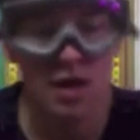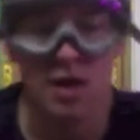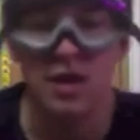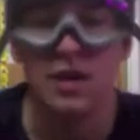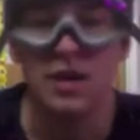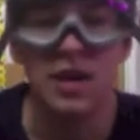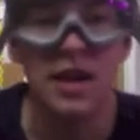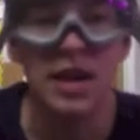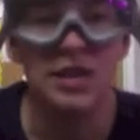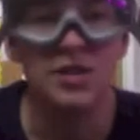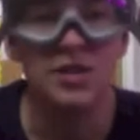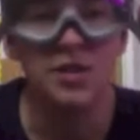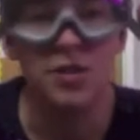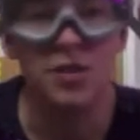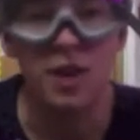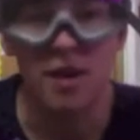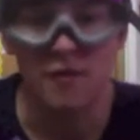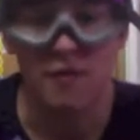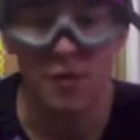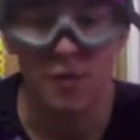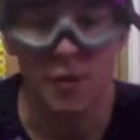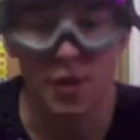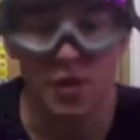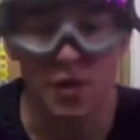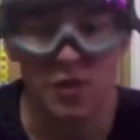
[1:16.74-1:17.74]
Next, you have
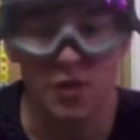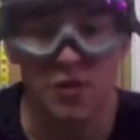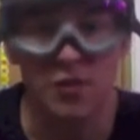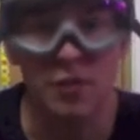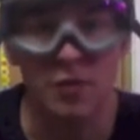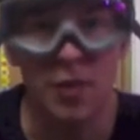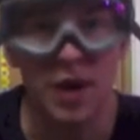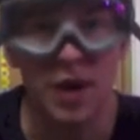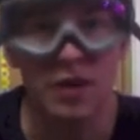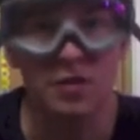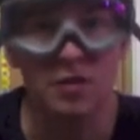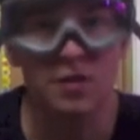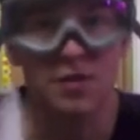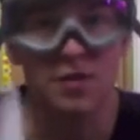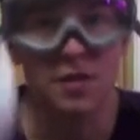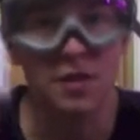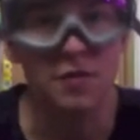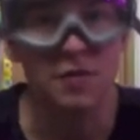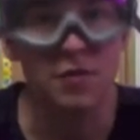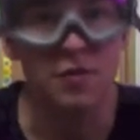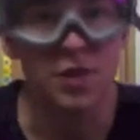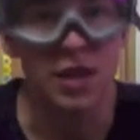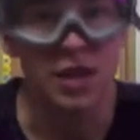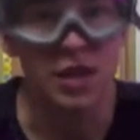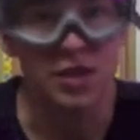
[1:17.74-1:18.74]
a bunch of bottles
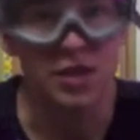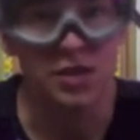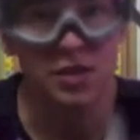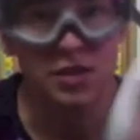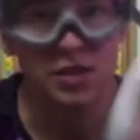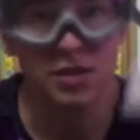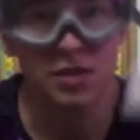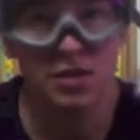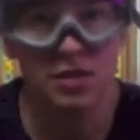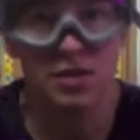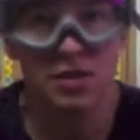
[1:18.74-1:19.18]
of reagent.